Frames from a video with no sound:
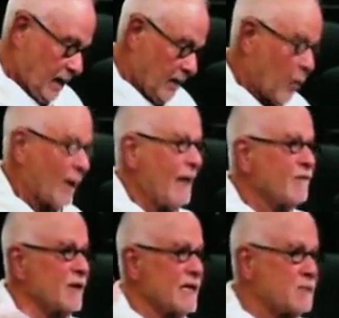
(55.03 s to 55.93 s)

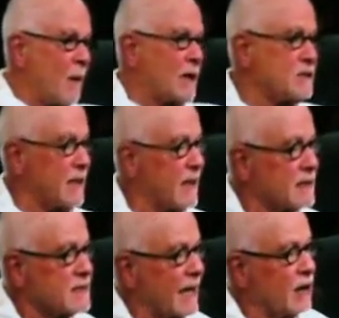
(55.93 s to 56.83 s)
whatever this budget
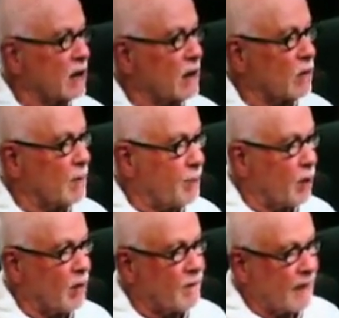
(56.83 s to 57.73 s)
is that you're going to
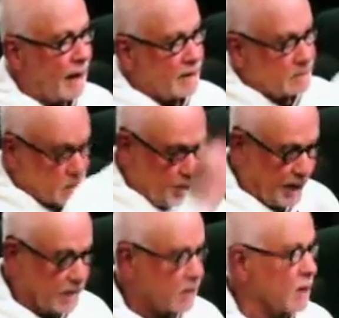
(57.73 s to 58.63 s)
approve, and I
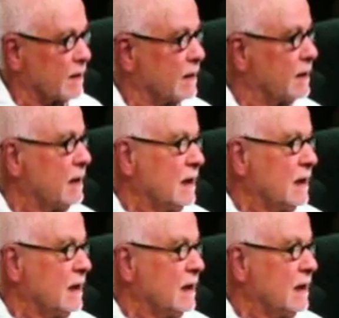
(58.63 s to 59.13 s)
speak to the